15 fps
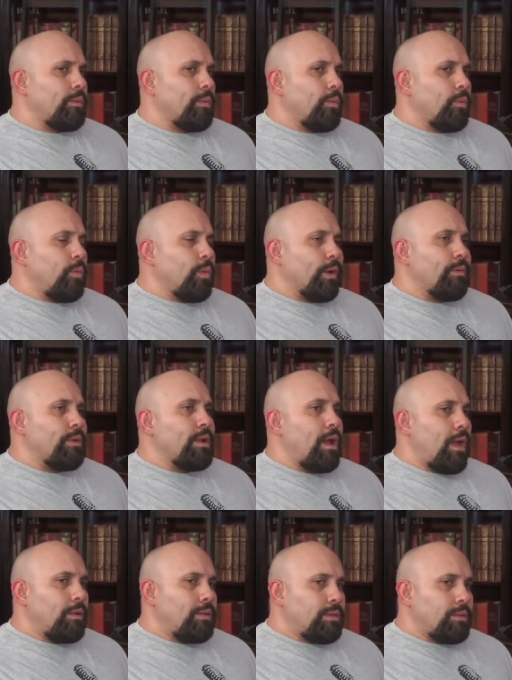we're
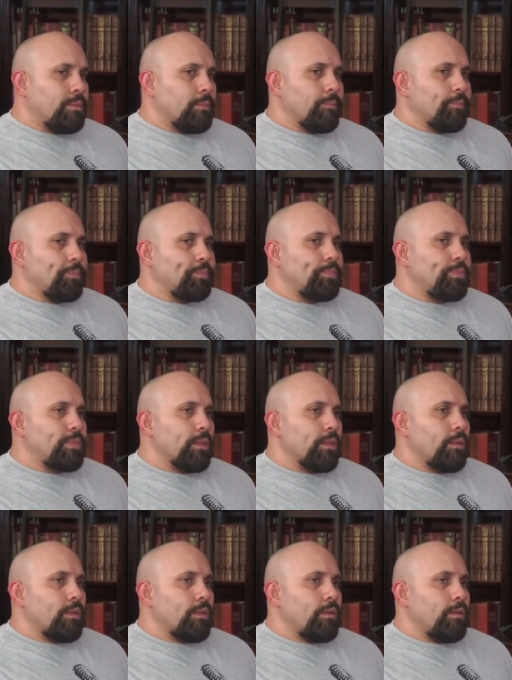not
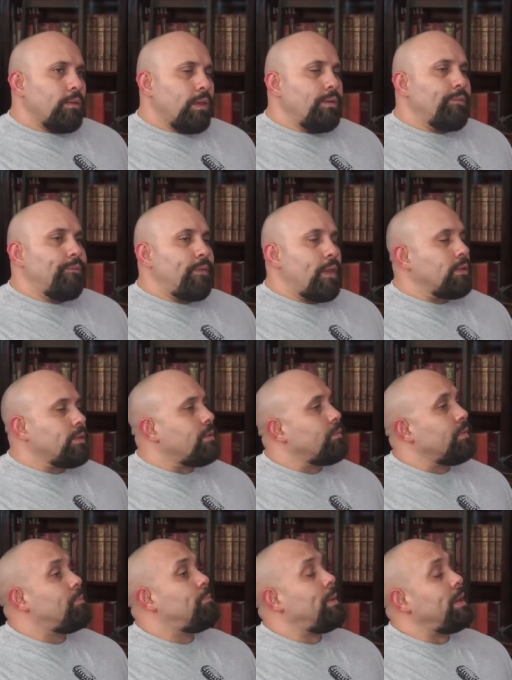infected
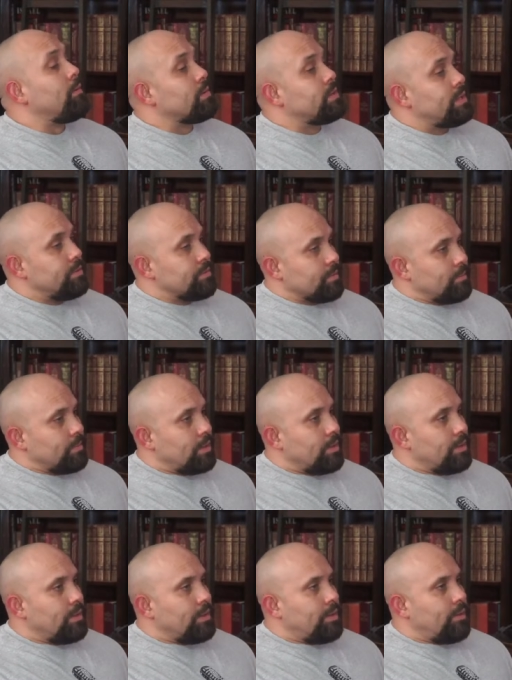with Peter syndrome
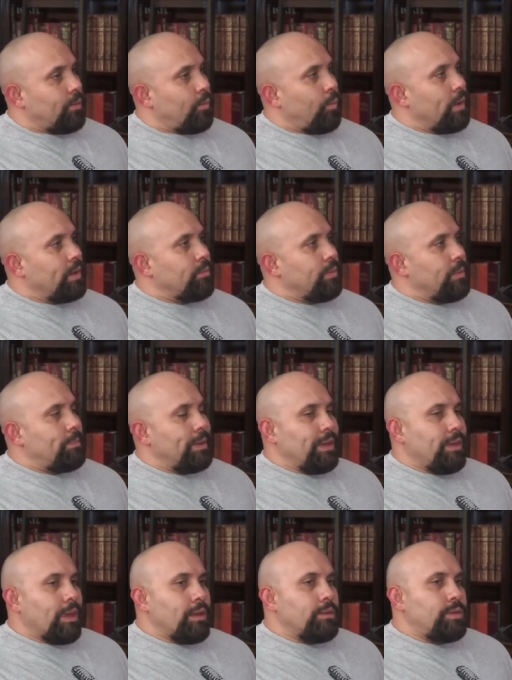yeah. when we
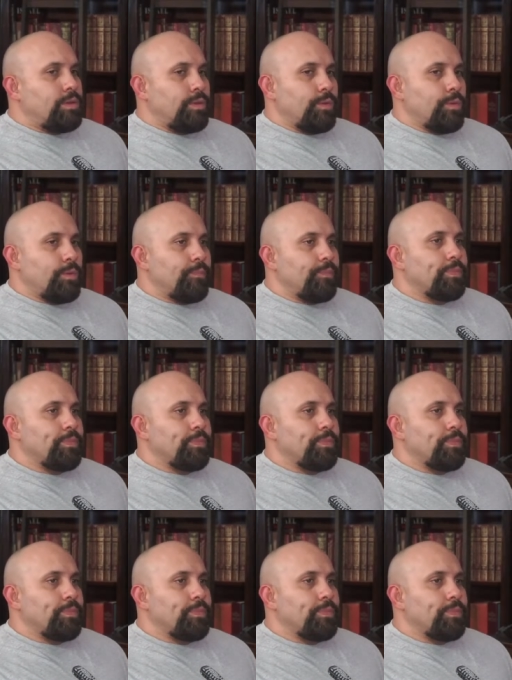begin to